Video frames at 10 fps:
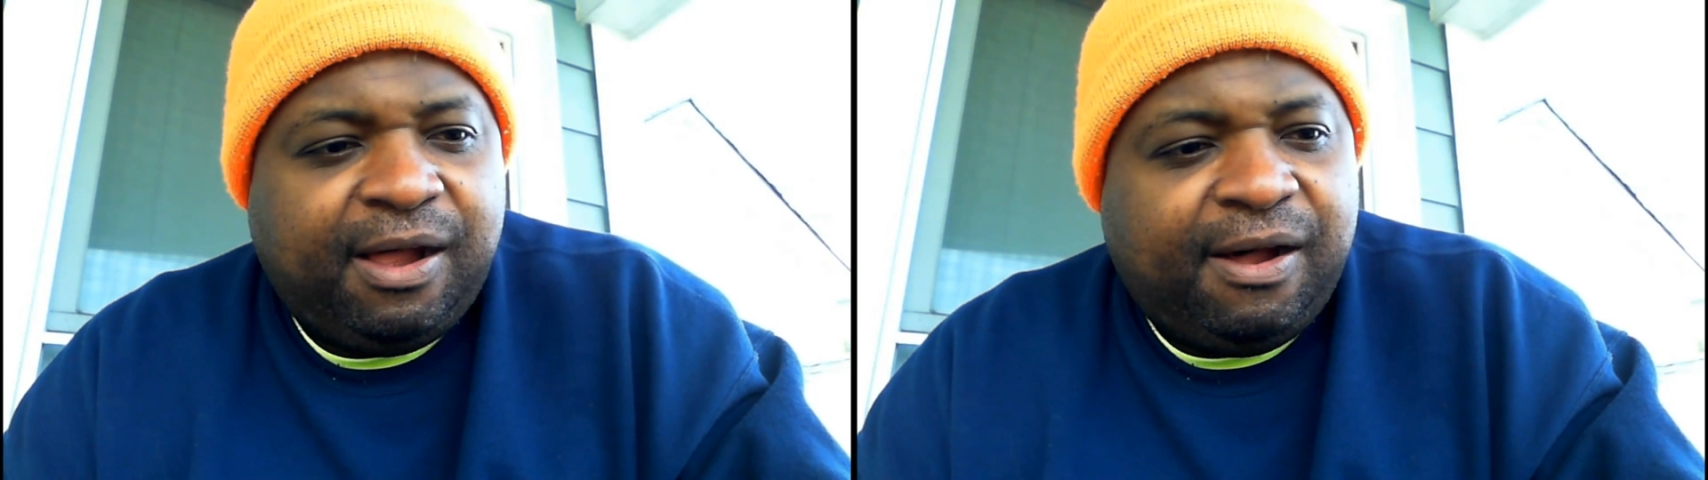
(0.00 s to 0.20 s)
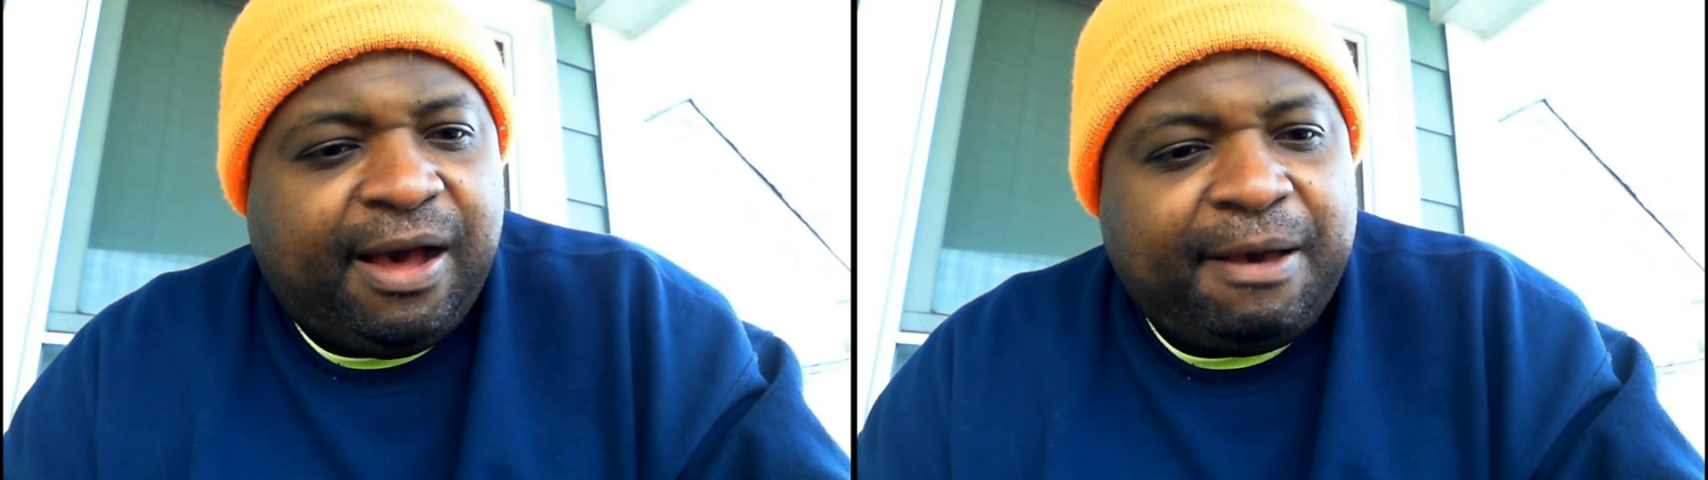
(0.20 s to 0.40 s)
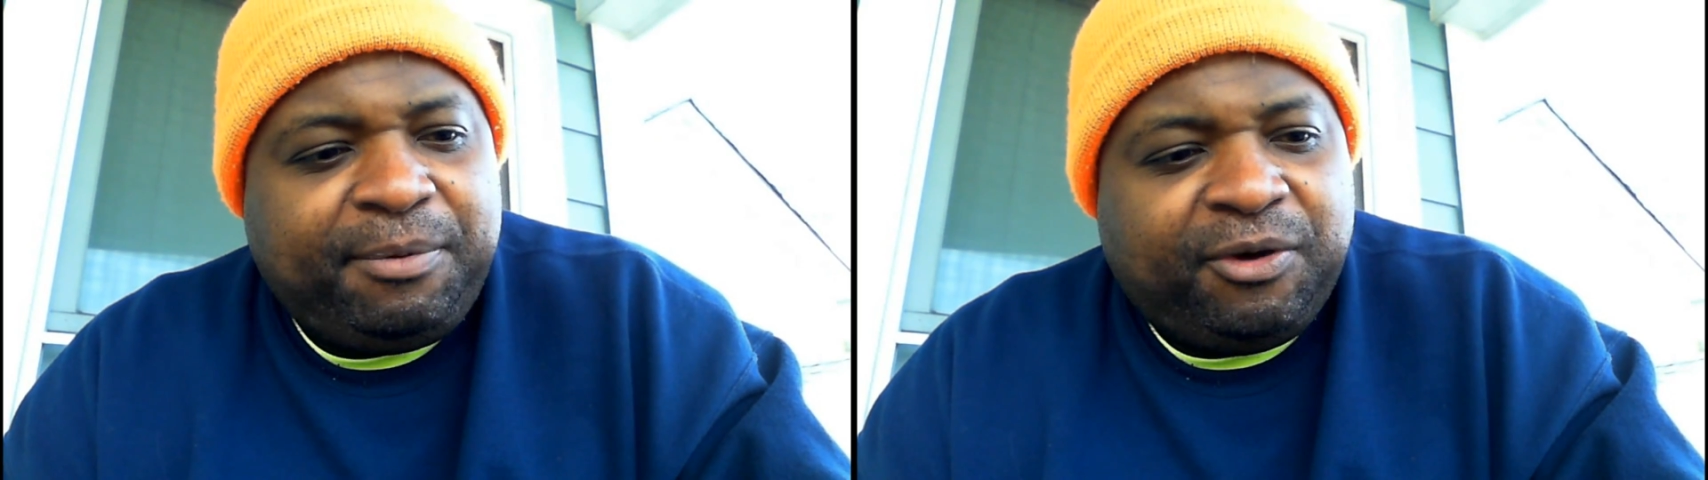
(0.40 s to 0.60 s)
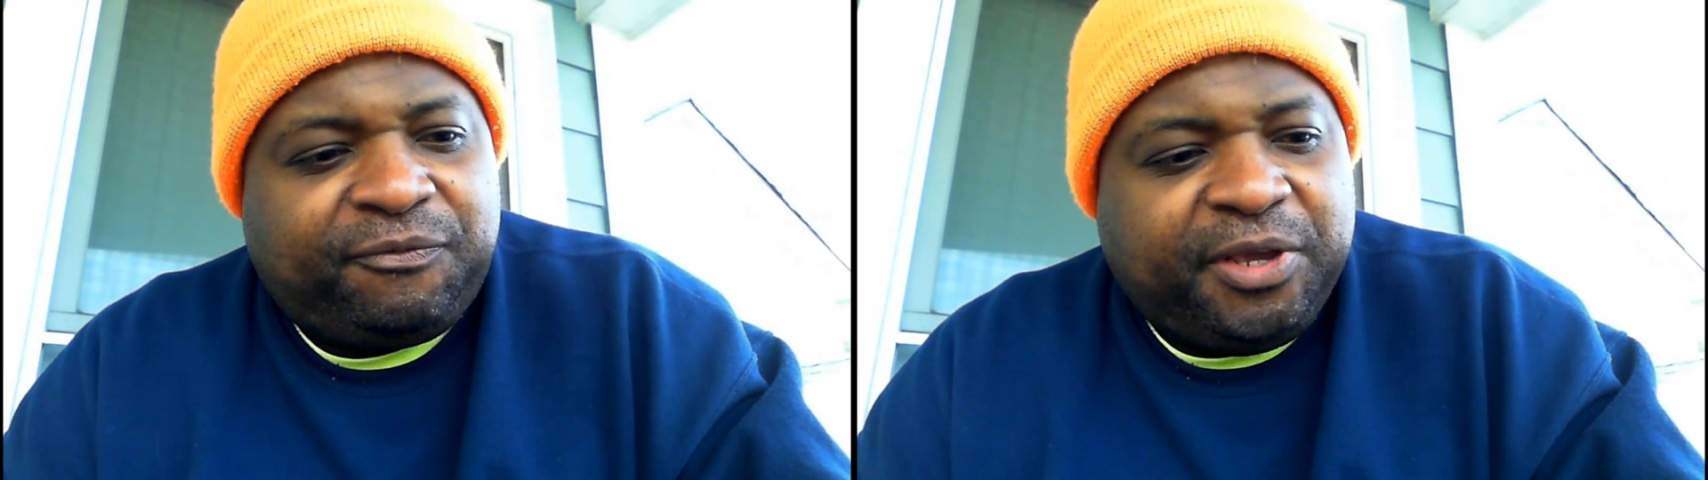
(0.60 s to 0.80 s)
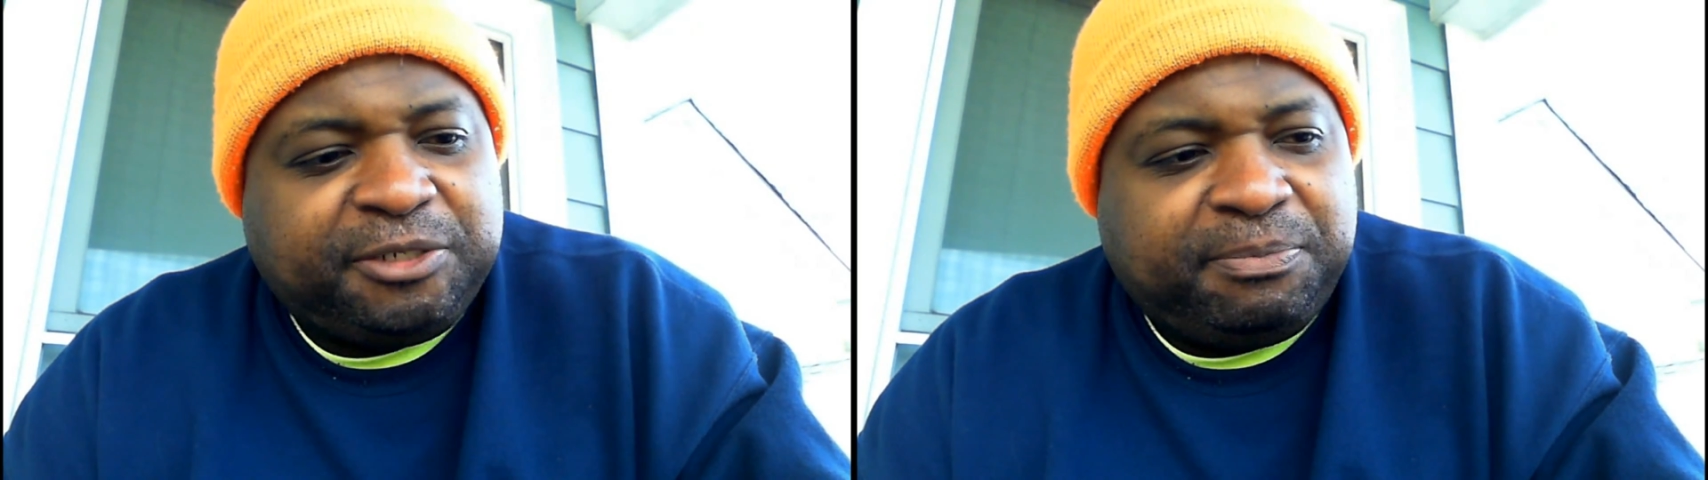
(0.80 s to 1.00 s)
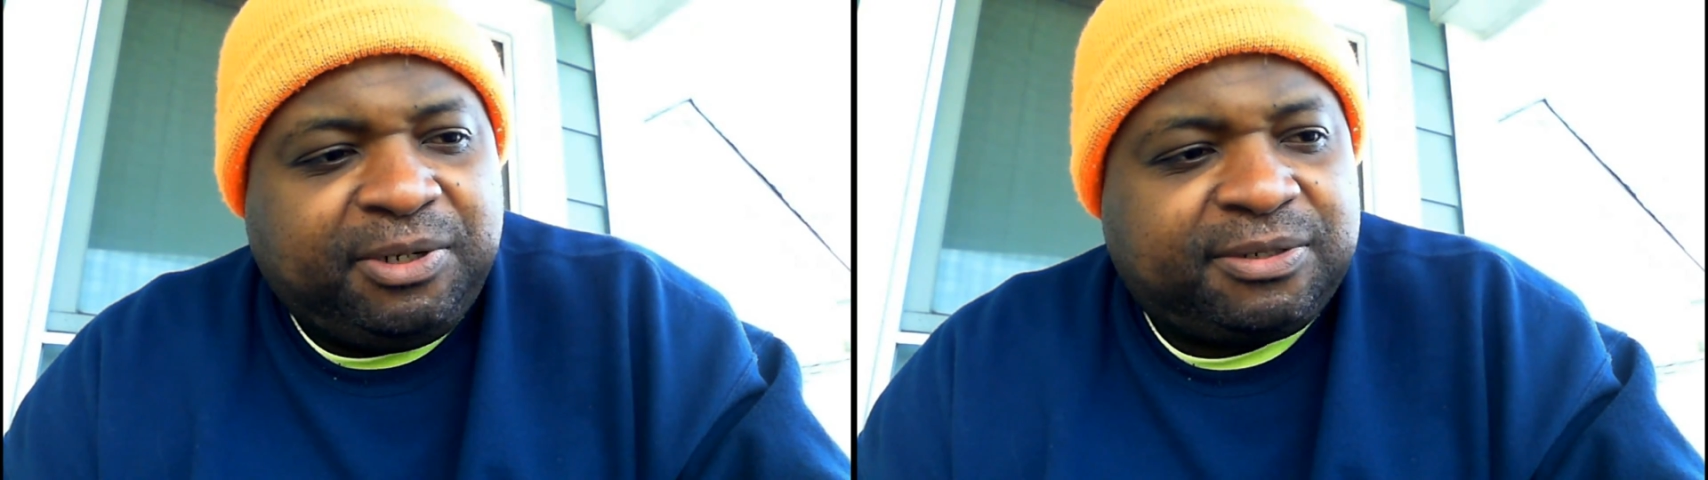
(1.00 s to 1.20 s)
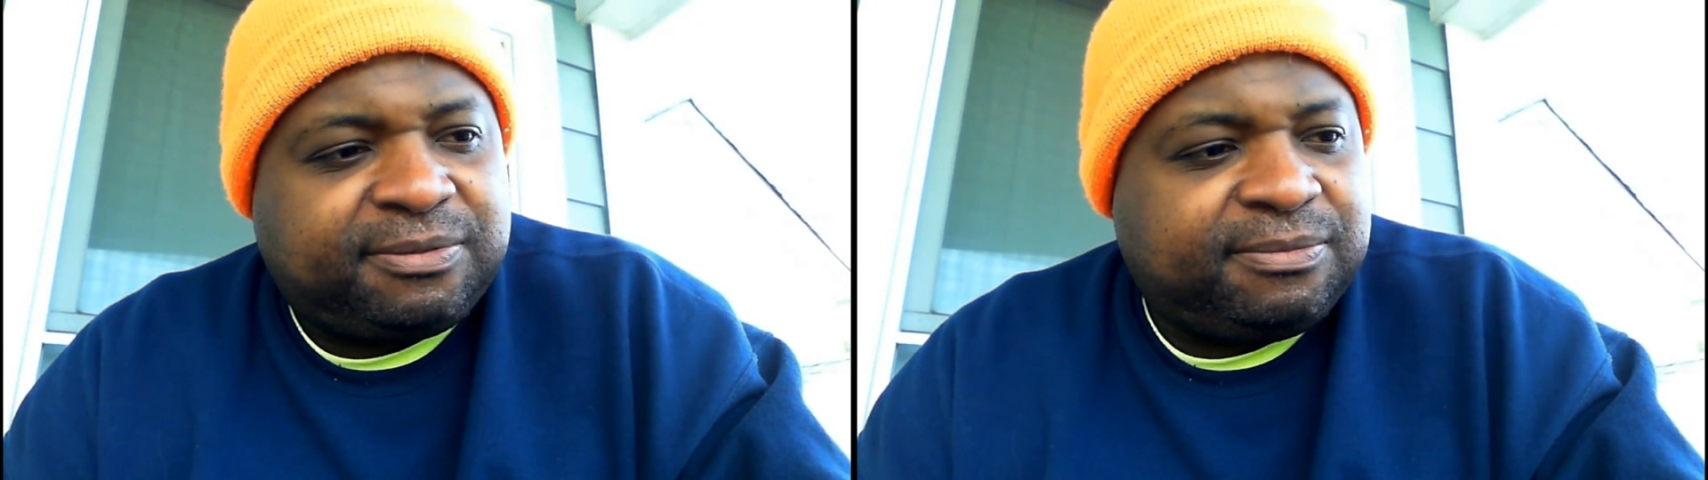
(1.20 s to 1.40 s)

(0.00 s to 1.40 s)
I be on Facebook